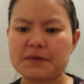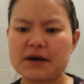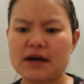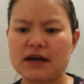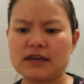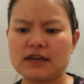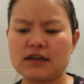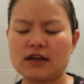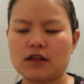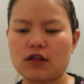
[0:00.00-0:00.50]

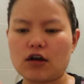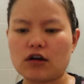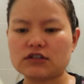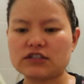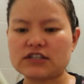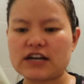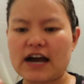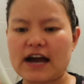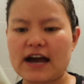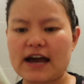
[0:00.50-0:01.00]
my long
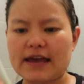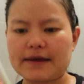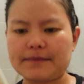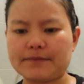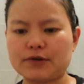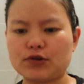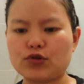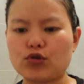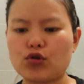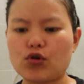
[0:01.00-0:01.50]

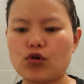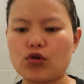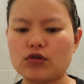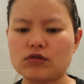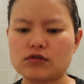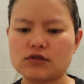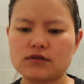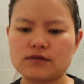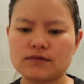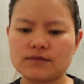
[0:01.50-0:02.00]
time go
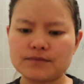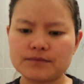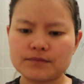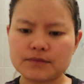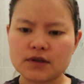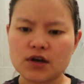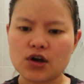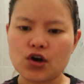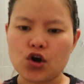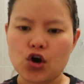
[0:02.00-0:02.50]
old
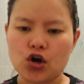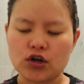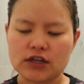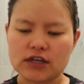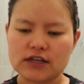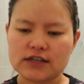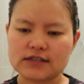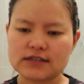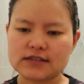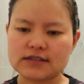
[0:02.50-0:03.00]

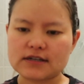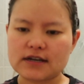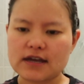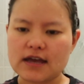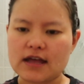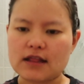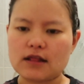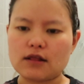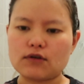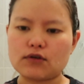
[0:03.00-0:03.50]
honest
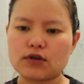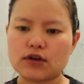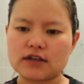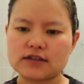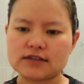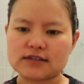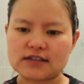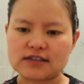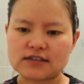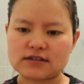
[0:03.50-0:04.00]
and loyal
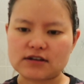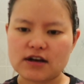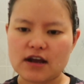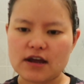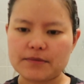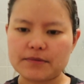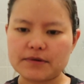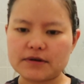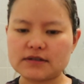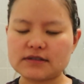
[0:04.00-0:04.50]

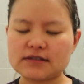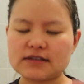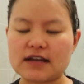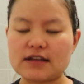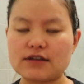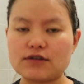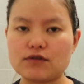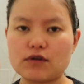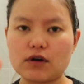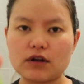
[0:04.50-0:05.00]
subscribers
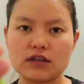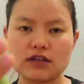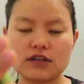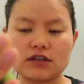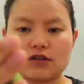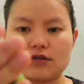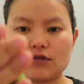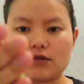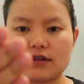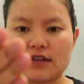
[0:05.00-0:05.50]
then you already
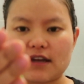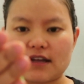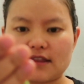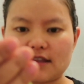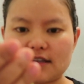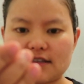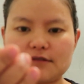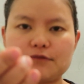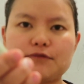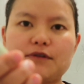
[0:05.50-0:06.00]
know that
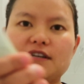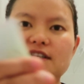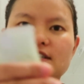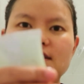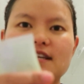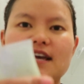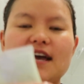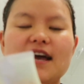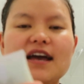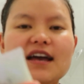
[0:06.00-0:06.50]
this was
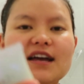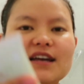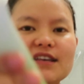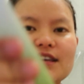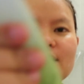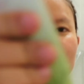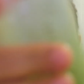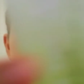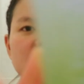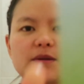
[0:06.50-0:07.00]

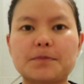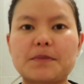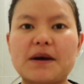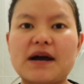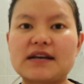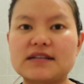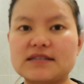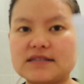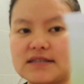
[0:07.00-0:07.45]
given by